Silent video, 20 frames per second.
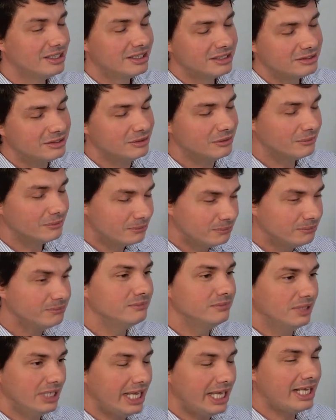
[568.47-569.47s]
So
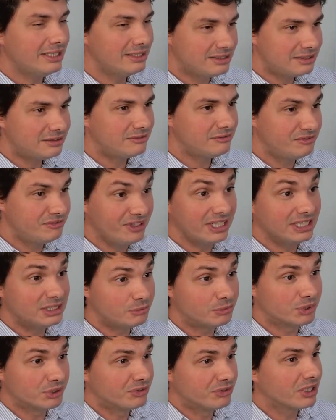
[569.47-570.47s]
it fits
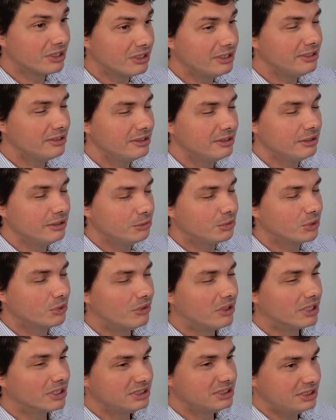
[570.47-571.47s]
perfectly, the liberal arts,